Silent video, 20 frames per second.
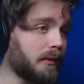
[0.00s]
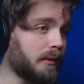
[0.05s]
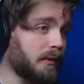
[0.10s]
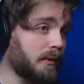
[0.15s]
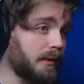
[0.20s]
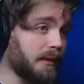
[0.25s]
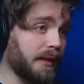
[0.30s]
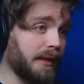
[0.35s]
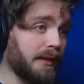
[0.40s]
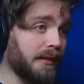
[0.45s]

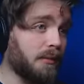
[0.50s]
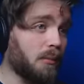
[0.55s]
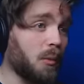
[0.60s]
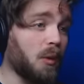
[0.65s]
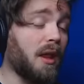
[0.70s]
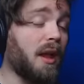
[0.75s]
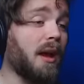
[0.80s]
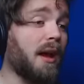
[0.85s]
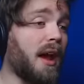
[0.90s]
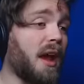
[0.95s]
Okay,
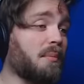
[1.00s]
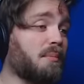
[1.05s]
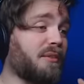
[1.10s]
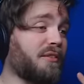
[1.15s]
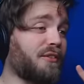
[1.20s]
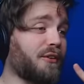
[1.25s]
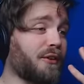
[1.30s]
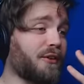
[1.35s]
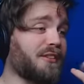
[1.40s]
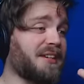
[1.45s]
well, I
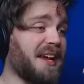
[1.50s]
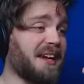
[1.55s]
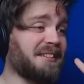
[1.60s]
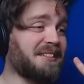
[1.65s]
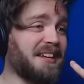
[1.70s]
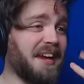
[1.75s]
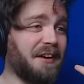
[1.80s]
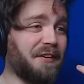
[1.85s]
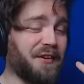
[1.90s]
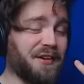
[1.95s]
prefer
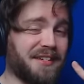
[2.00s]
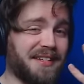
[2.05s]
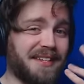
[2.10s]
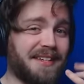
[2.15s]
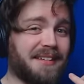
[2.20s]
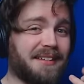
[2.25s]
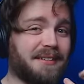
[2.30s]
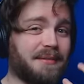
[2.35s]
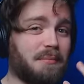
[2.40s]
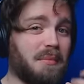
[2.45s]

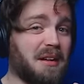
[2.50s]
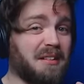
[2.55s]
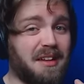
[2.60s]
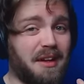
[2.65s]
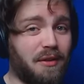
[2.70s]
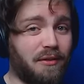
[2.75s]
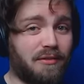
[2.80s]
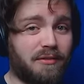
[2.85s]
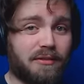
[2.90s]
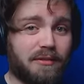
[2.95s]
dexterity
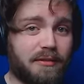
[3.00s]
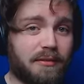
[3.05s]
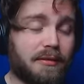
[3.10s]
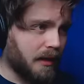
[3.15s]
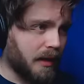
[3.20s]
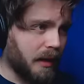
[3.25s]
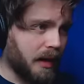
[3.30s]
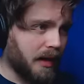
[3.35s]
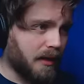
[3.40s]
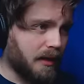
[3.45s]
myself.
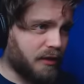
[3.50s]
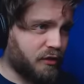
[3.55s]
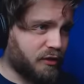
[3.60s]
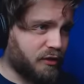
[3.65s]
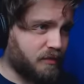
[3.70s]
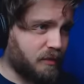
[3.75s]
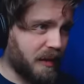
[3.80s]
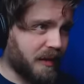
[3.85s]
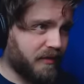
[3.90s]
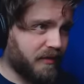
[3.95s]
I'm going to
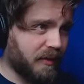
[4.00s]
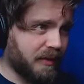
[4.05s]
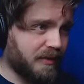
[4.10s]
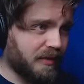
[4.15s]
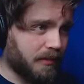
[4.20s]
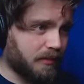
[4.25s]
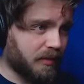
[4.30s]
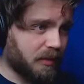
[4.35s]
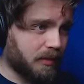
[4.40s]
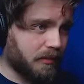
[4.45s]
just pick
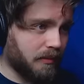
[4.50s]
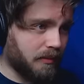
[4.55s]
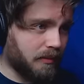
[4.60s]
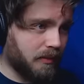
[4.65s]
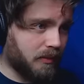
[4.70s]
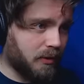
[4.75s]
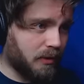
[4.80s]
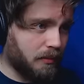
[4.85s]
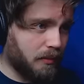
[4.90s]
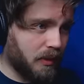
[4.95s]
things up to
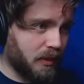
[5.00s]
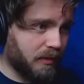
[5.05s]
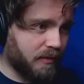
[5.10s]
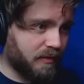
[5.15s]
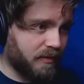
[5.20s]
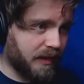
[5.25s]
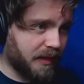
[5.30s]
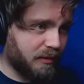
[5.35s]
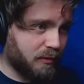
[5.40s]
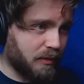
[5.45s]
burn
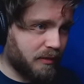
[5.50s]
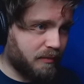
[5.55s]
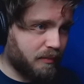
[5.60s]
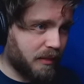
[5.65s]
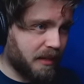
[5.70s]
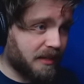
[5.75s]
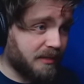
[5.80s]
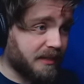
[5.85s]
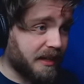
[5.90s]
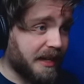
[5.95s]
things with,
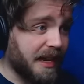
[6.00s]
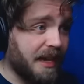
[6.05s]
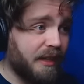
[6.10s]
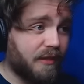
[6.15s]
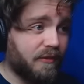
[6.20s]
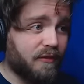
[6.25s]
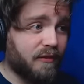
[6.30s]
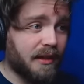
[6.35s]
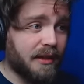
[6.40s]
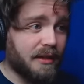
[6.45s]
because I get
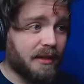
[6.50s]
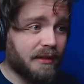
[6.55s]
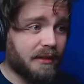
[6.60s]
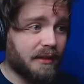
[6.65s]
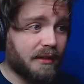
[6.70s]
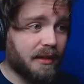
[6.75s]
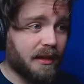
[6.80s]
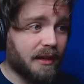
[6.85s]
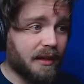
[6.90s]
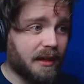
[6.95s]
the feeling
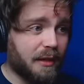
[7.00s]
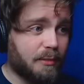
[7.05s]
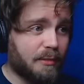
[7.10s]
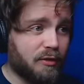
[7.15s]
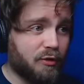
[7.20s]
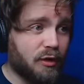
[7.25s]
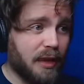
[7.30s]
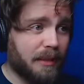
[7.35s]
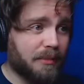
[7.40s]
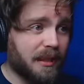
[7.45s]
that I'm going to be
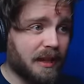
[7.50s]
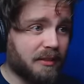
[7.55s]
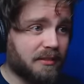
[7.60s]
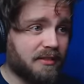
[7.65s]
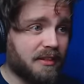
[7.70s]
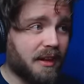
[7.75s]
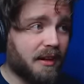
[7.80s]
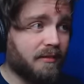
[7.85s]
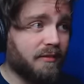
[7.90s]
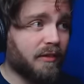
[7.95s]
trapped
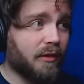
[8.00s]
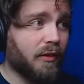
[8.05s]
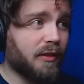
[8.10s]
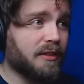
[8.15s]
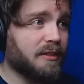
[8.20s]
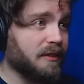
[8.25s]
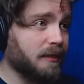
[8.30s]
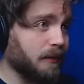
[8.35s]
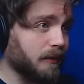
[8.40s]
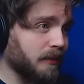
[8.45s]
outside very
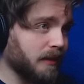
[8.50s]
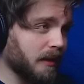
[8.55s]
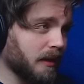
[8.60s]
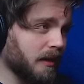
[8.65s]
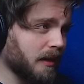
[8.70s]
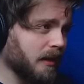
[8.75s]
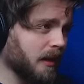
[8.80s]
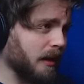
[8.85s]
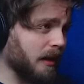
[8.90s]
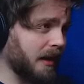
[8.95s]
soon,
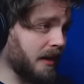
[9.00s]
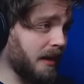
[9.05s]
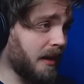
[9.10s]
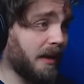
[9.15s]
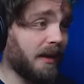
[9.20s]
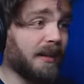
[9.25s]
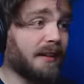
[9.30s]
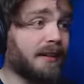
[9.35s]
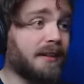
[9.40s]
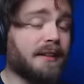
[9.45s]
and
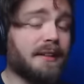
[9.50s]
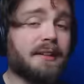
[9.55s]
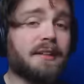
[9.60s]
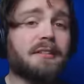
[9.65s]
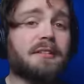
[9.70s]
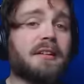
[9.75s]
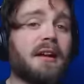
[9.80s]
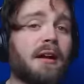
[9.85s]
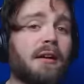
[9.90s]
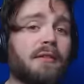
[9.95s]
I'm going to need to
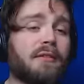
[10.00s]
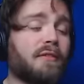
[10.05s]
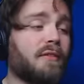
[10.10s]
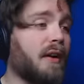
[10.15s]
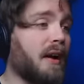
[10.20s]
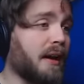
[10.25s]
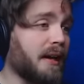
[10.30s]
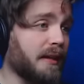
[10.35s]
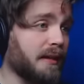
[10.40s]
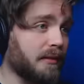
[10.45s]
start a
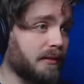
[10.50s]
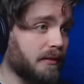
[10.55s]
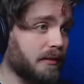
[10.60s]
fire.